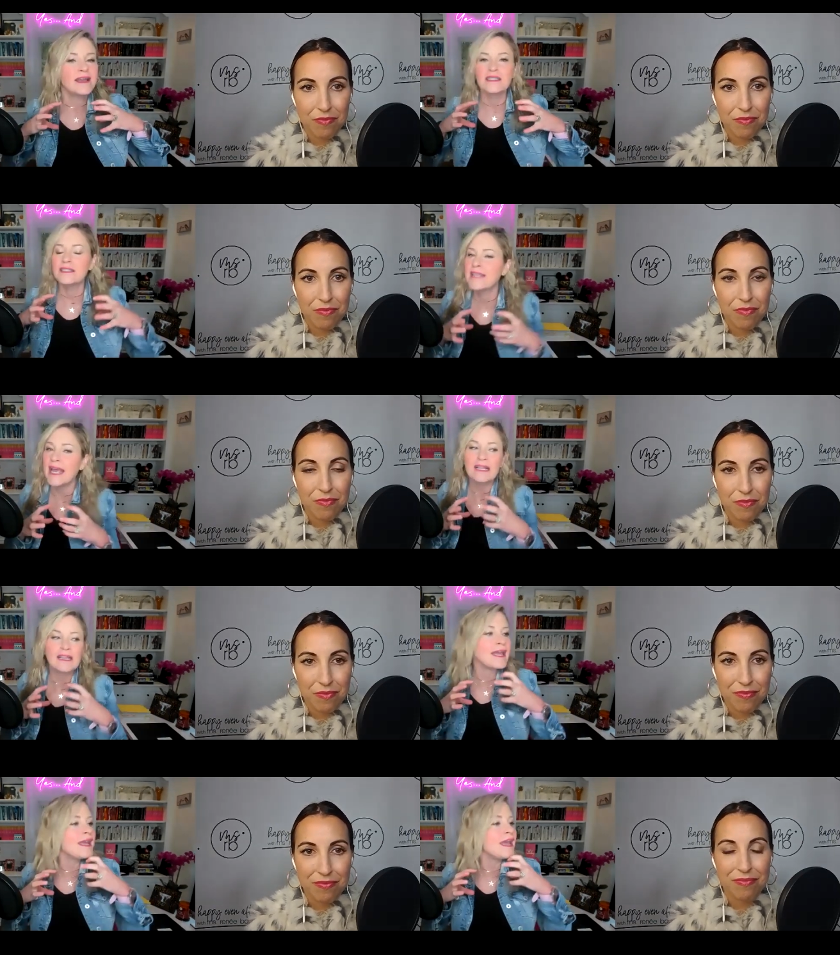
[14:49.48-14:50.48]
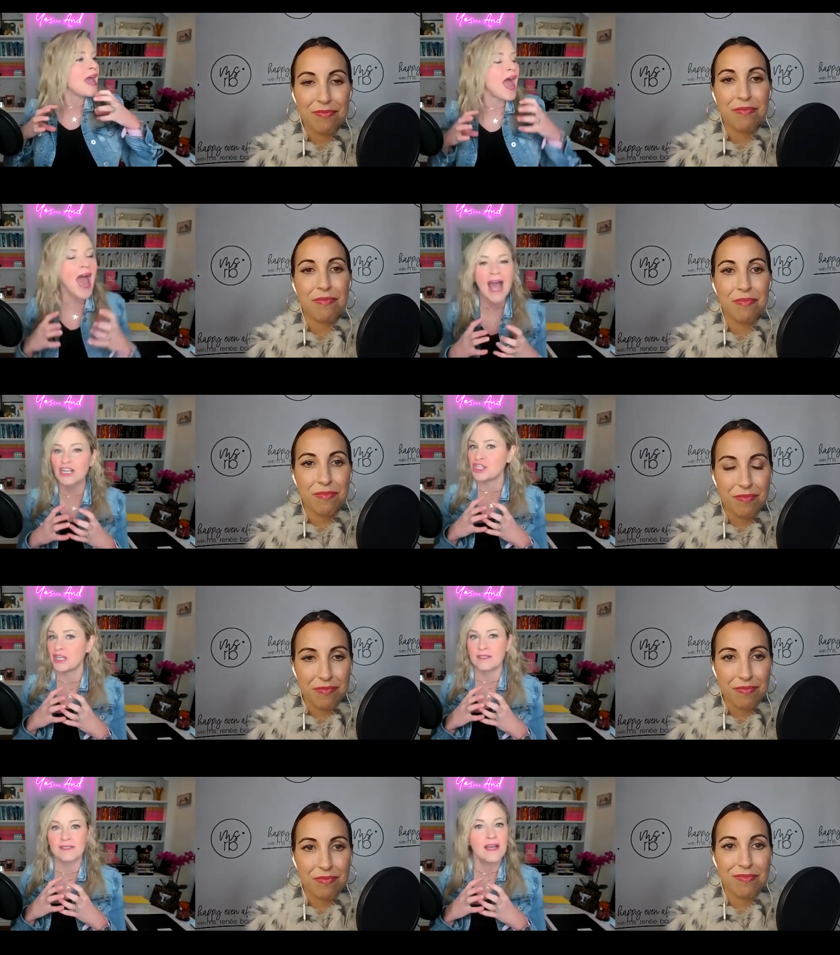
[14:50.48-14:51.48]
Speaker 1: daily
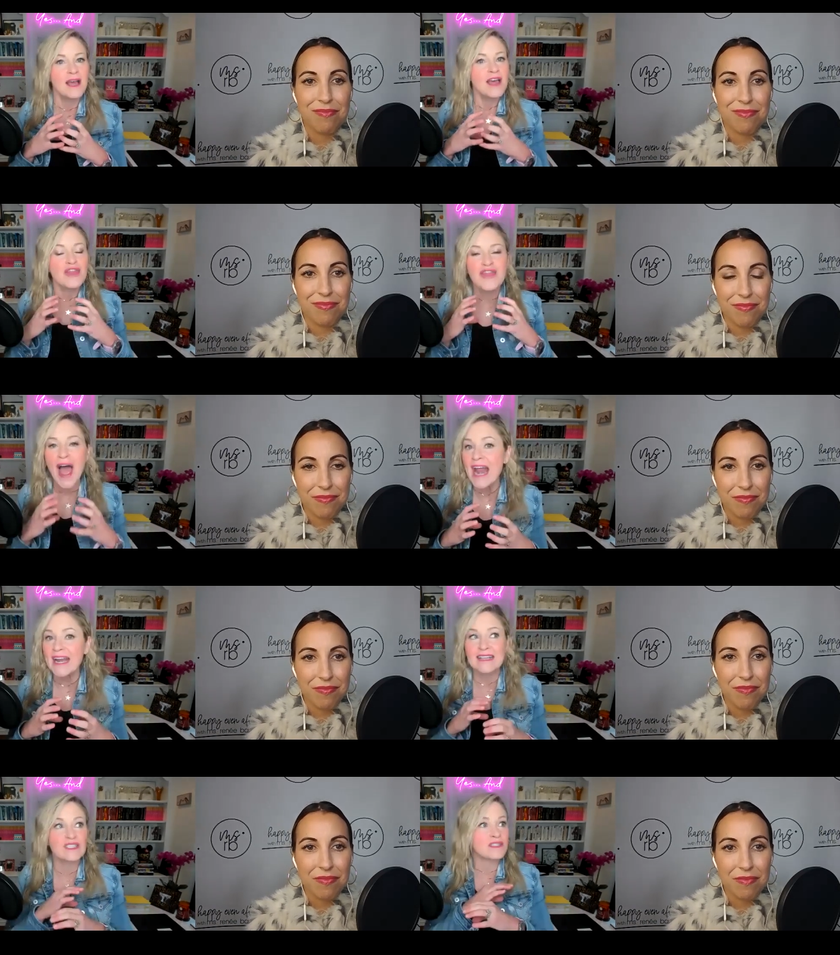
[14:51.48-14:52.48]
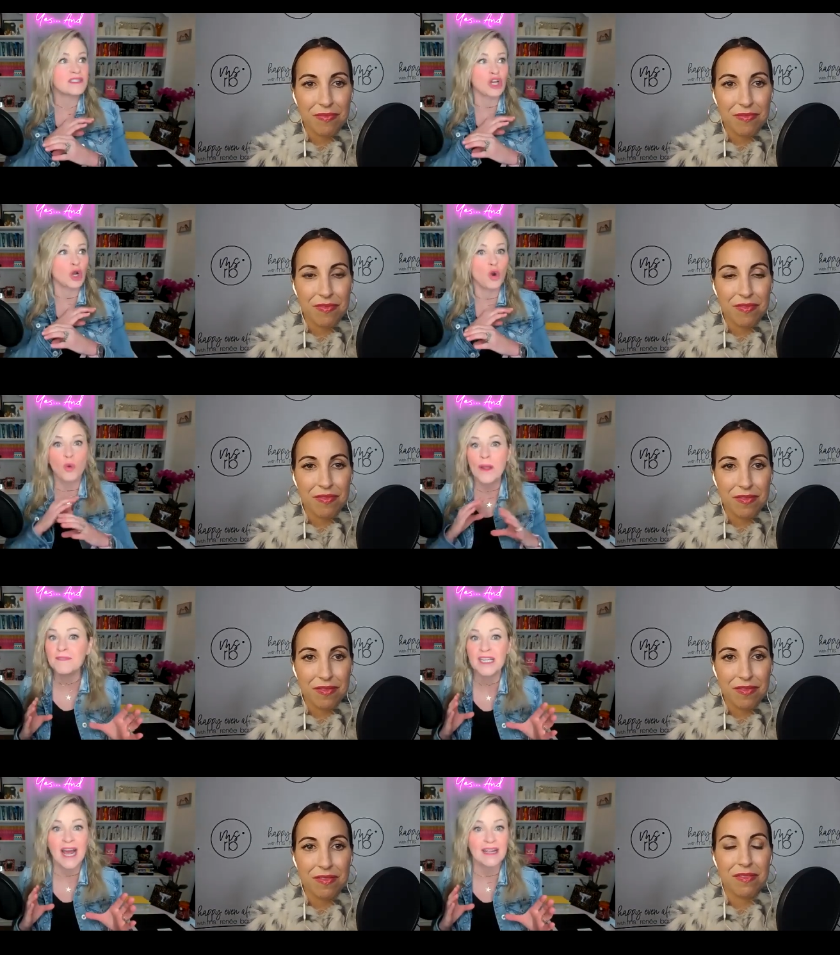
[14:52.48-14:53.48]
actions. That is the
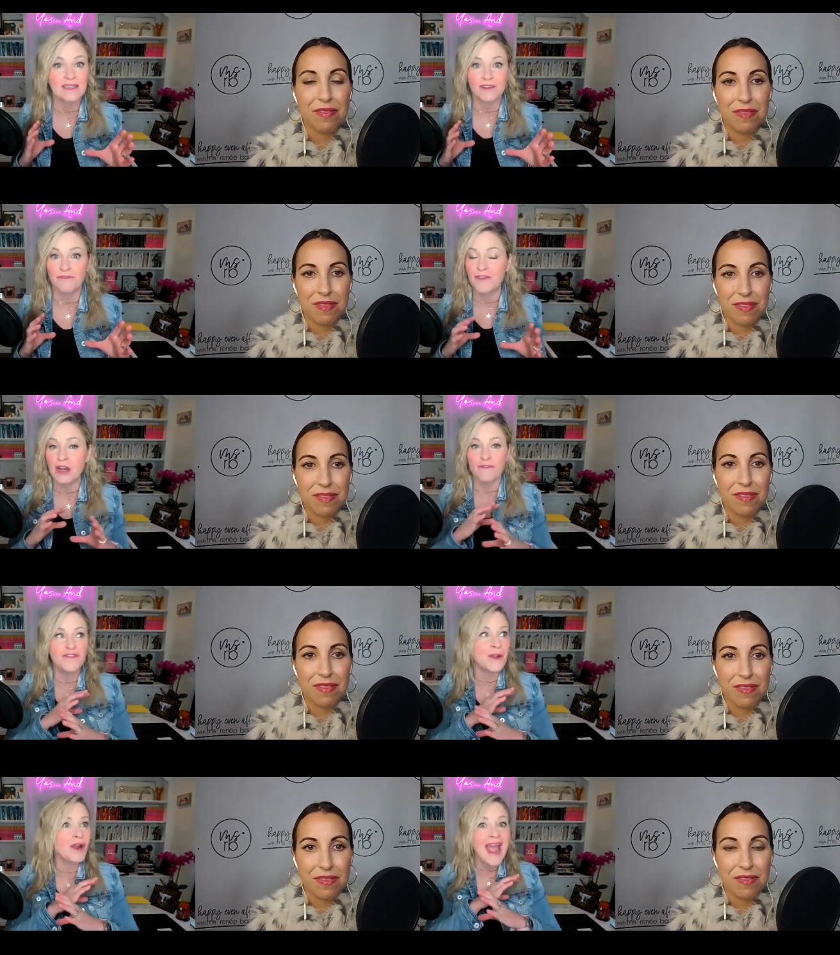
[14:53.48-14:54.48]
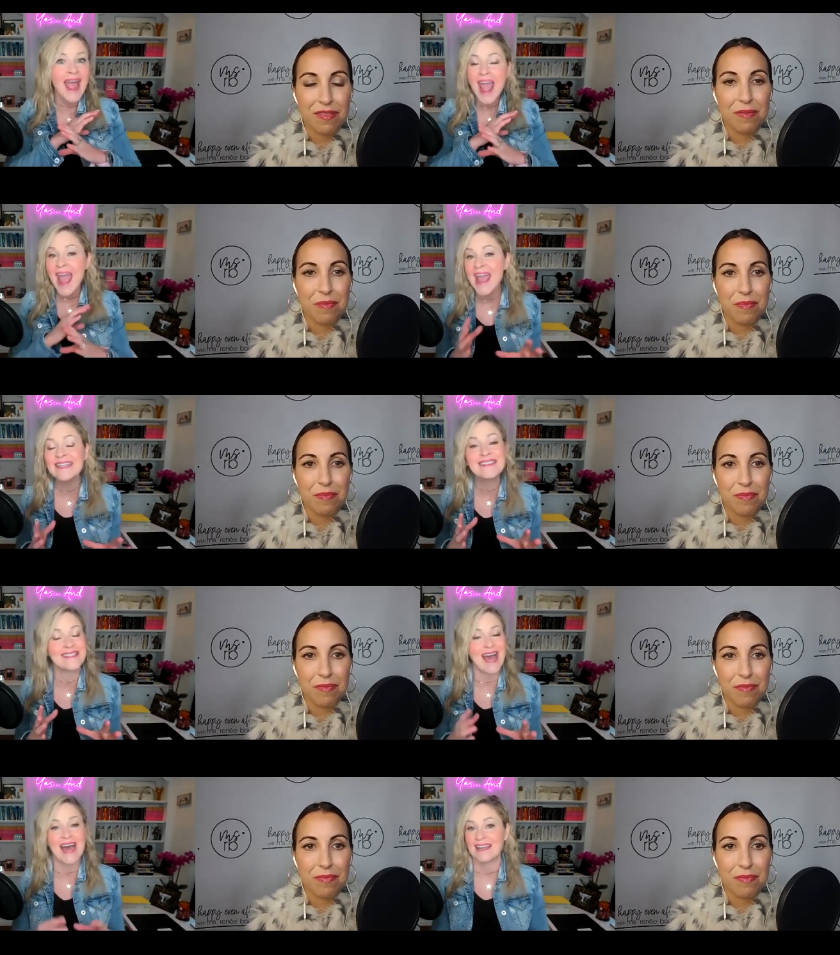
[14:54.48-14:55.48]
kryptonite to fear. Fear hates
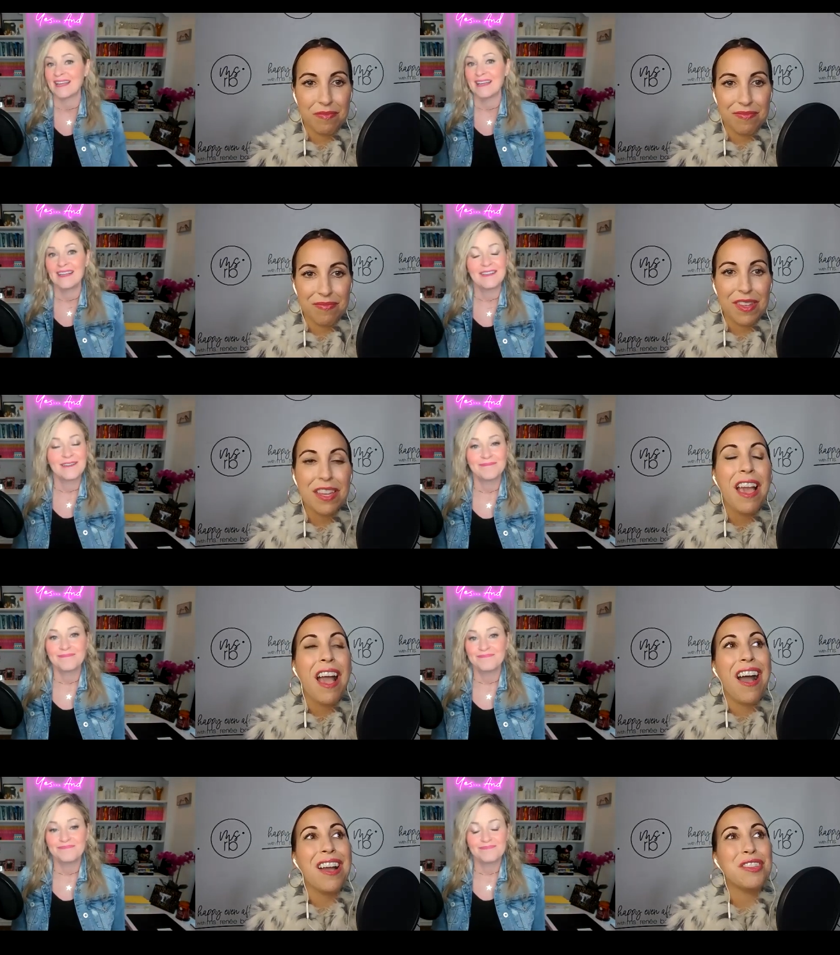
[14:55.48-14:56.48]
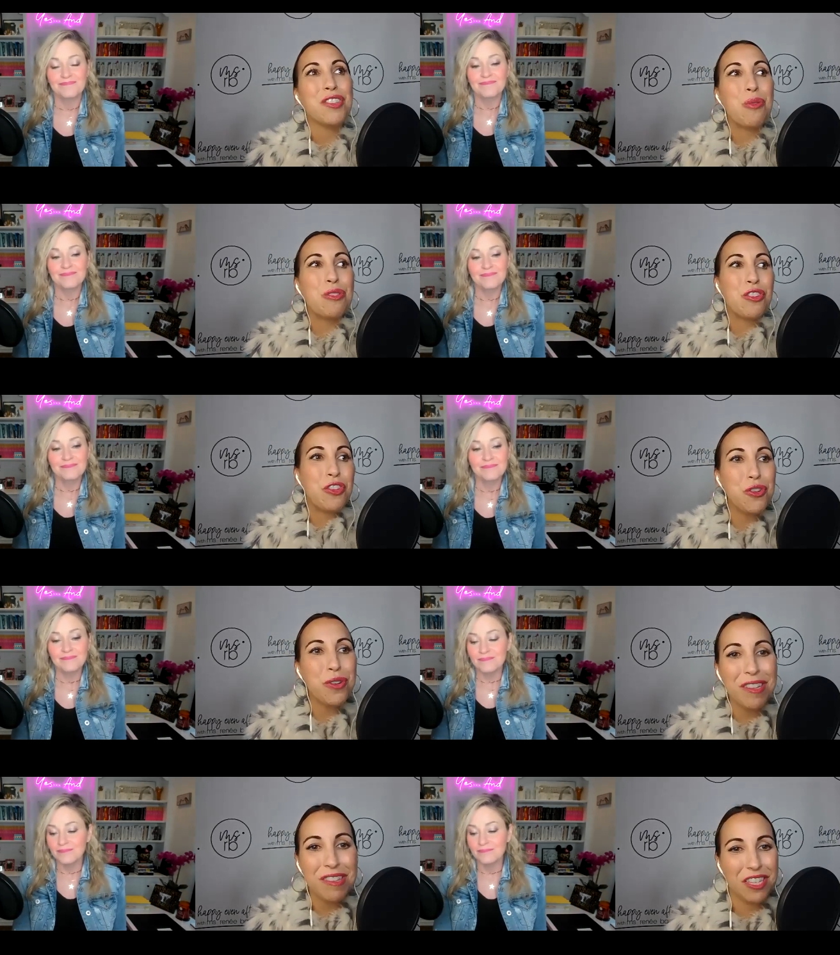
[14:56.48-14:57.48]
Speaker 2: that. So, do you
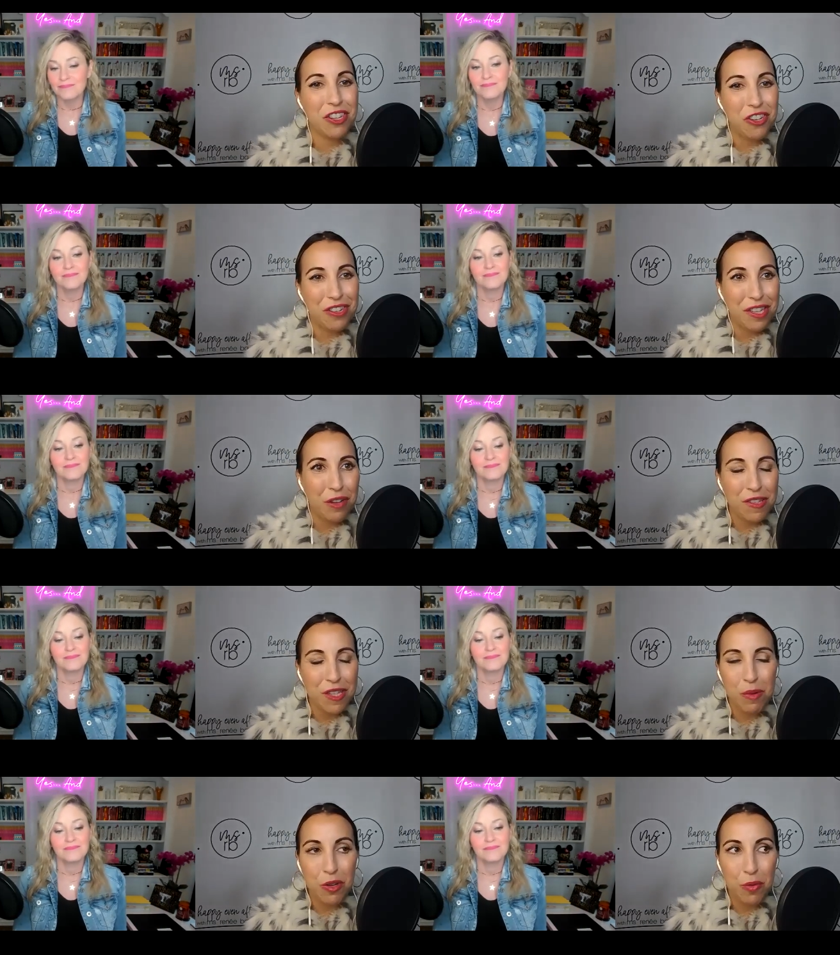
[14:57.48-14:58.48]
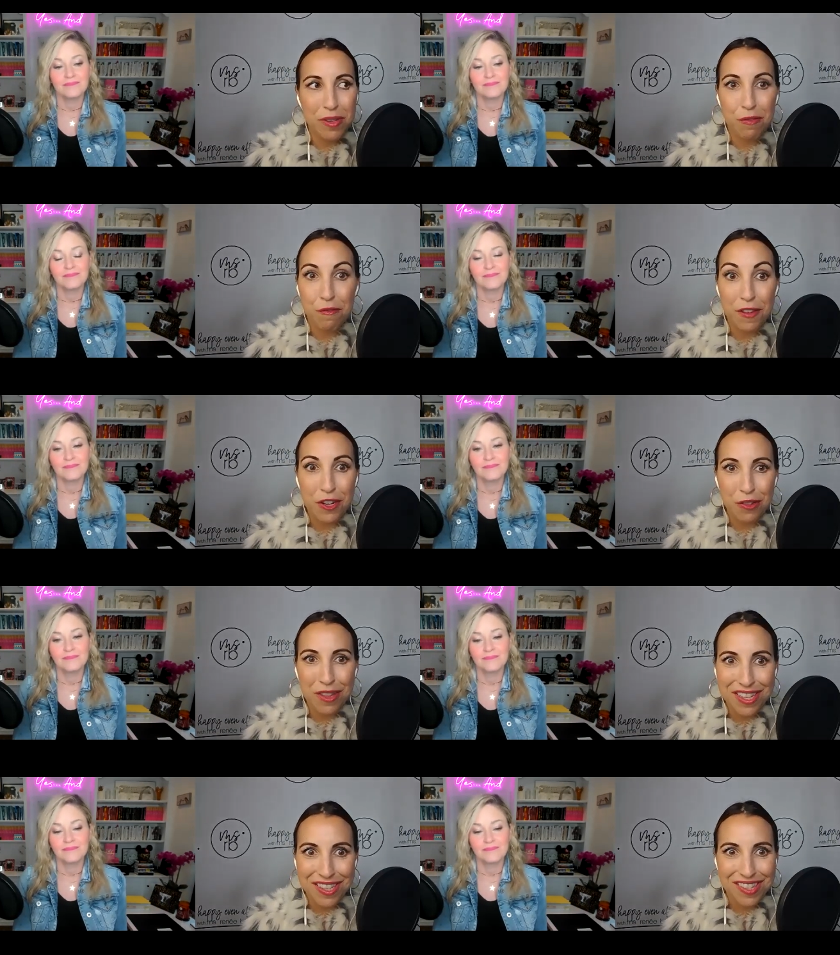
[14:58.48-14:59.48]
consider yourself someone who is
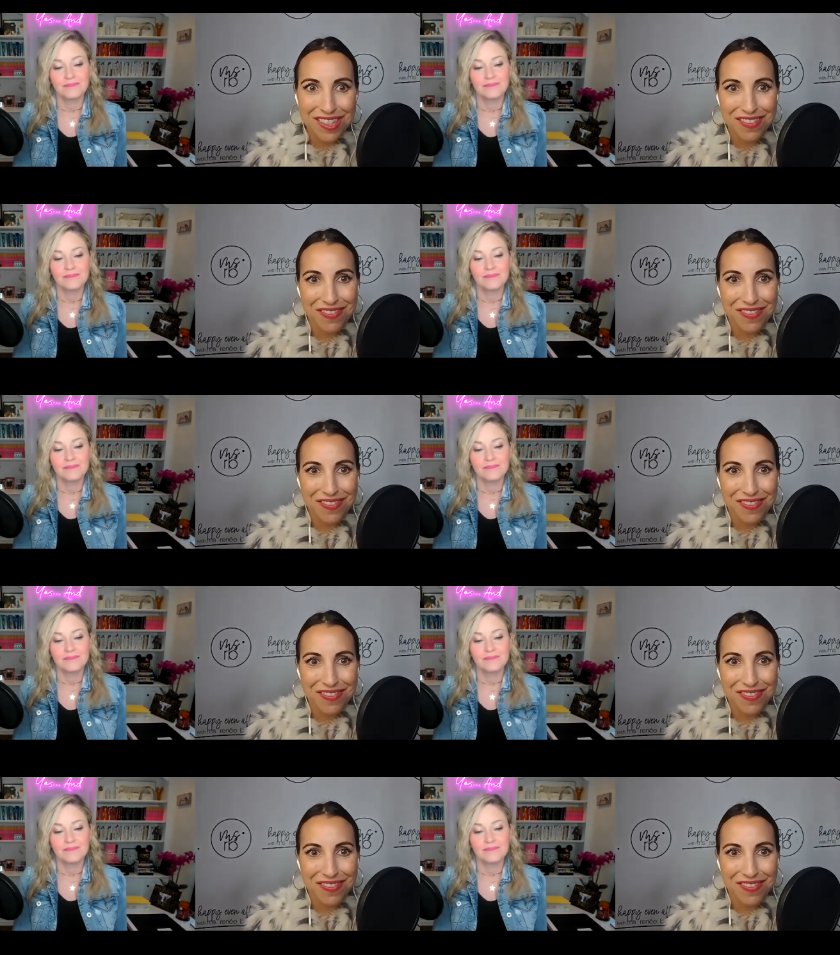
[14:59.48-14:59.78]
fearless?